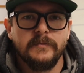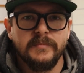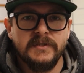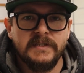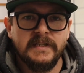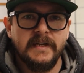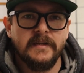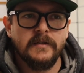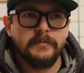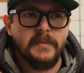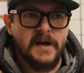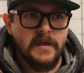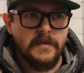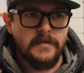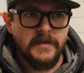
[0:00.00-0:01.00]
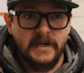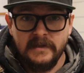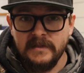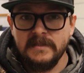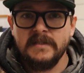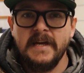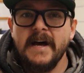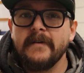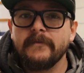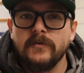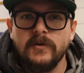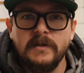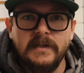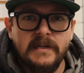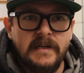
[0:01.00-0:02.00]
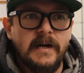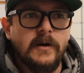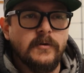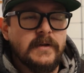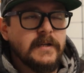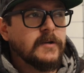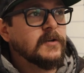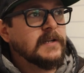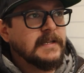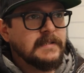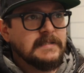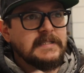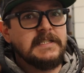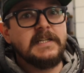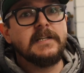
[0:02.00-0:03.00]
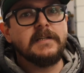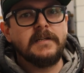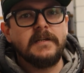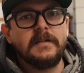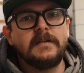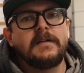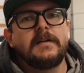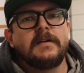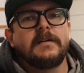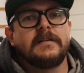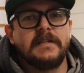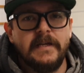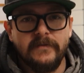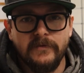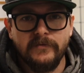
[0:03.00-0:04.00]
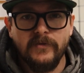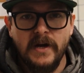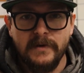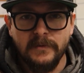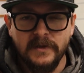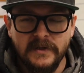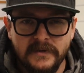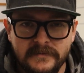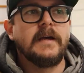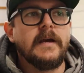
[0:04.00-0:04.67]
put together by then staffer and now internet deity David Freiberger.